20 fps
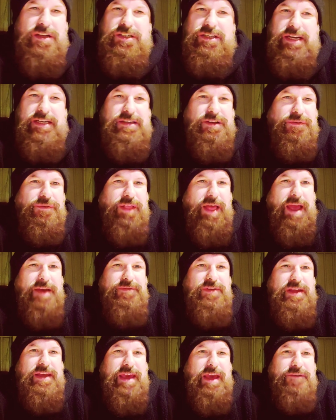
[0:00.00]
Geez, the
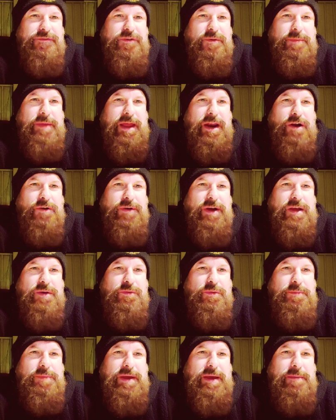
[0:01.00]
flavour you get from that, I
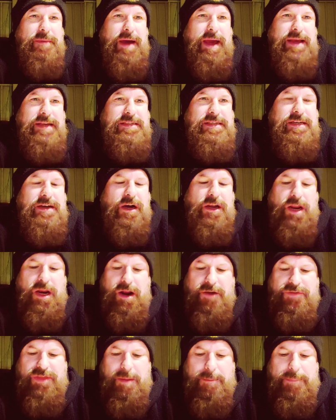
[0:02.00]
reckon, would be amazing. I don't
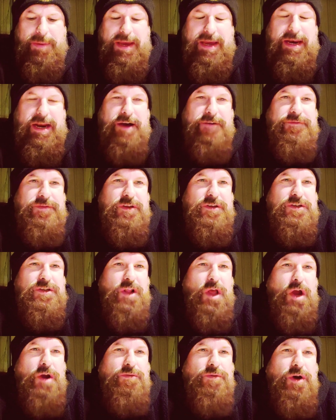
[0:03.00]
know if they're big enough to
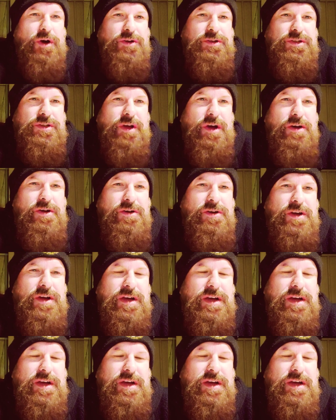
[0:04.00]
slow roast though.